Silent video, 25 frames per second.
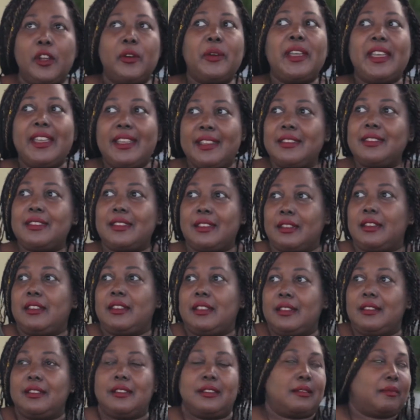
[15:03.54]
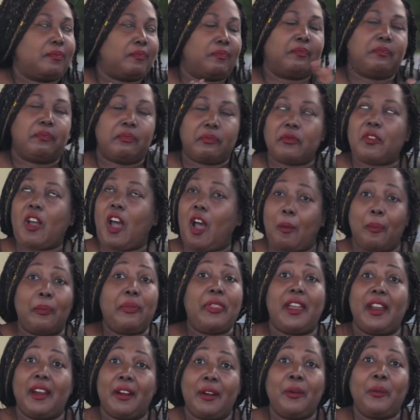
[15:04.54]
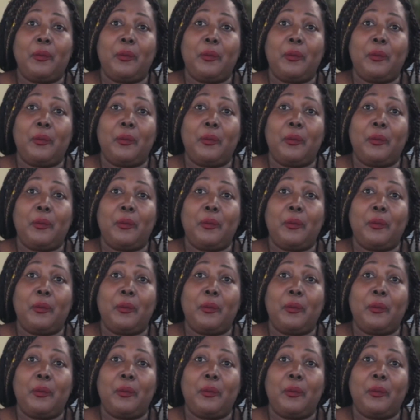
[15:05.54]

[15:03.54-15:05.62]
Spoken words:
his is up there